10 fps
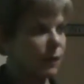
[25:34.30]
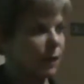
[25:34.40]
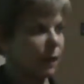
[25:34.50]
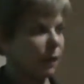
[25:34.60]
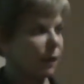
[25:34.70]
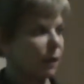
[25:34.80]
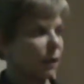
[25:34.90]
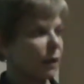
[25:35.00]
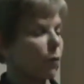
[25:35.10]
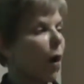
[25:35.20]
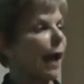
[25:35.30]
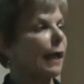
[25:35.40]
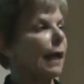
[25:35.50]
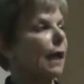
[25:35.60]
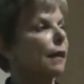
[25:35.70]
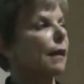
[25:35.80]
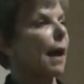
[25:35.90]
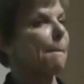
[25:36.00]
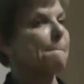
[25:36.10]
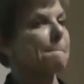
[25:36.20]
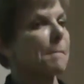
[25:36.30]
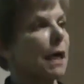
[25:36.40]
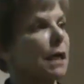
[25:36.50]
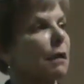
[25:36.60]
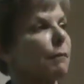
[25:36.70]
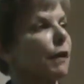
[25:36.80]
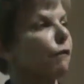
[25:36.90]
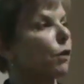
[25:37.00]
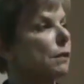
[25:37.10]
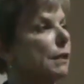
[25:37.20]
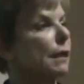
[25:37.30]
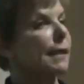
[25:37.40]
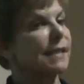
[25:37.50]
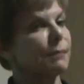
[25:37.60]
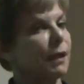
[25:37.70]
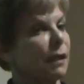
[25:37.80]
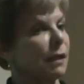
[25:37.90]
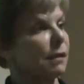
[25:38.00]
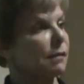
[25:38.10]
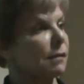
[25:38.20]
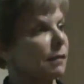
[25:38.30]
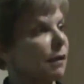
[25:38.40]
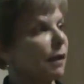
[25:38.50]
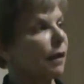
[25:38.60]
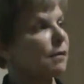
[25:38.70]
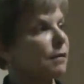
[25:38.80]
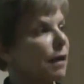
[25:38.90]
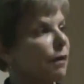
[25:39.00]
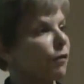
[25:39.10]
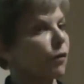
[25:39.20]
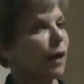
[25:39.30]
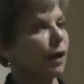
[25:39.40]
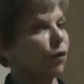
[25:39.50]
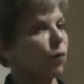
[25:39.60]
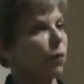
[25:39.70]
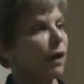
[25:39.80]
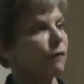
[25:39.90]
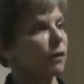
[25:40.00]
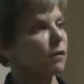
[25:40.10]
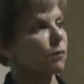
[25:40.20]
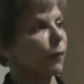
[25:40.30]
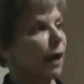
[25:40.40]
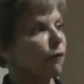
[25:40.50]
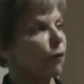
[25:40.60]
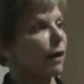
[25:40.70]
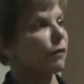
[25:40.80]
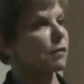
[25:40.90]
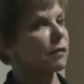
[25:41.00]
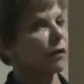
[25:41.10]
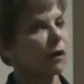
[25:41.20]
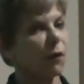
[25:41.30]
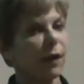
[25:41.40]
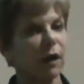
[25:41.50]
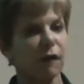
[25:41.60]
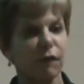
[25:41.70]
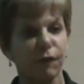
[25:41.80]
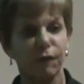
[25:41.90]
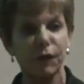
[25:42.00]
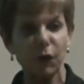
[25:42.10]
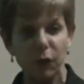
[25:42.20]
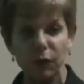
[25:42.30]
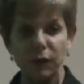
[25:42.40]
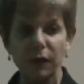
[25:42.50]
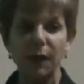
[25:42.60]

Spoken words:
started thinking, why can't that money be for DSPs instead of creating new waivers? And we have waivers that are going unfilled